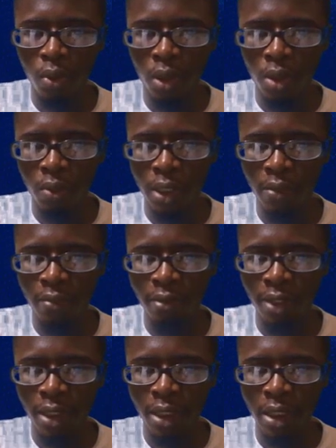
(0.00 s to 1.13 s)
why did we
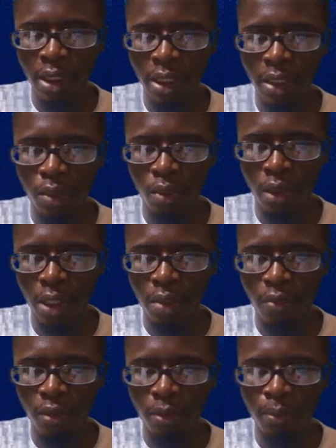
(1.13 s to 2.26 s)
invent this x
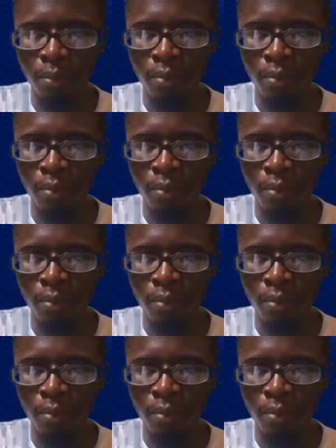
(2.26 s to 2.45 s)
form?